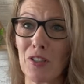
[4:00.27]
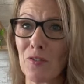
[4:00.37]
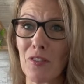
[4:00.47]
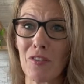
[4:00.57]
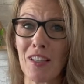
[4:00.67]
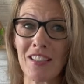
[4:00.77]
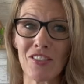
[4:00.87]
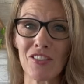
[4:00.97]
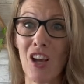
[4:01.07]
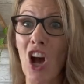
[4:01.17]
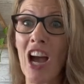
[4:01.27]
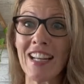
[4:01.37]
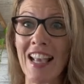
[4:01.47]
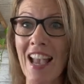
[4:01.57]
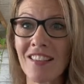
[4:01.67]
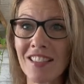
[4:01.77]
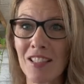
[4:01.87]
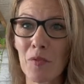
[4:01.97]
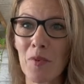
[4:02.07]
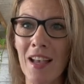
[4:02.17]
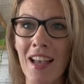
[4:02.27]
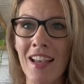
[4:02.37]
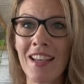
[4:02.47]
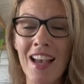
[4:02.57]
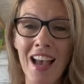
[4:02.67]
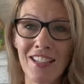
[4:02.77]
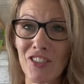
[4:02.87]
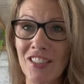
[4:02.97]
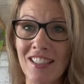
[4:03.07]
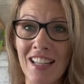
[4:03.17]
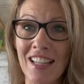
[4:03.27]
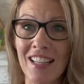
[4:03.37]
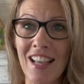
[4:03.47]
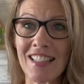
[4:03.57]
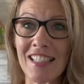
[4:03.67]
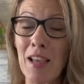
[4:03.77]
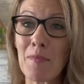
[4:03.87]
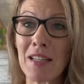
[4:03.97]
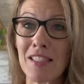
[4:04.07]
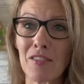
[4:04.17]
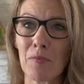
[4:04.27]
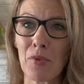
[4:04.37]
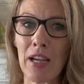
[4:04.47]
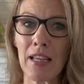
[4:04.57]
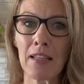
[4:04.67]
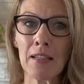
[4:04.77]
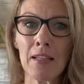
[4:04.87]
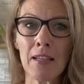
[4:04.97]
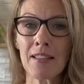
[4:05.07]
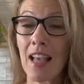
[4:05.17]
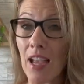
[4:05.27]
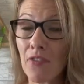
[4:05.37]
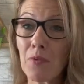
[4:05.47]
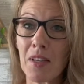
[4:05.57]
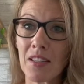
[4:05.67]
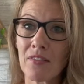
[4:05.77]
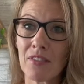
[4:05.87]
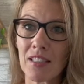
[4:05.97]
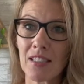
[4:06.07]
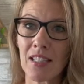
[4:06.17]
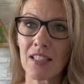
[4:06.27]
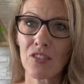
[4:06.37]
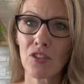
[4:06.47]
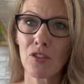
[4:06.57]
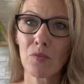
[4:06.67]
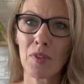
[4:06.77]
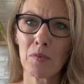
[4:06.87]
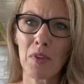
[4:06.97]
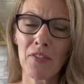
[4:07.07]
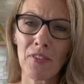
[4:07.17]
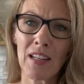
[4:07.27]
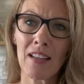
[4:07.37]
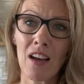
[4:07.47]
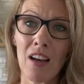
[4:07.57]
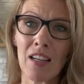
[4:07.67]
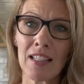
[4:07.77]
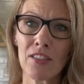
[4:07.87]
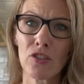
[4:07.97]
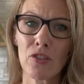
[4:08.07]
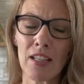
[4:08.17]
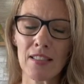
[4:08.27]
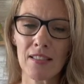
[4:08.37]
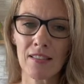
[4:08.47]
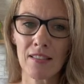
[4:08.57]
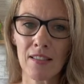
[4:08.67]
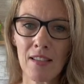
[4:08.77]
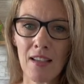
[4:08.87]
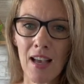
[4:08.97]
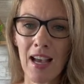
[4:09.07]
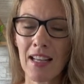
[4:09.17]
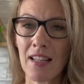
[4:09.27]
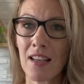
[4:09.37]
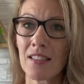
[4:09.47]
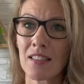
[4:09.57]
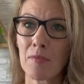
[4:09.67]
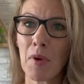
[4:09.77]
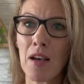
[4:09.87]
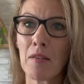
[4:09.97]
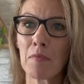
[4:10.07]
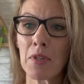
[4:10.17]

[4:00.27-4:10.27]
feel like just hiding out somewhere and just getting that 10 minutes of break that everyone can resonate to when we're feeling highly stressed and under the pump.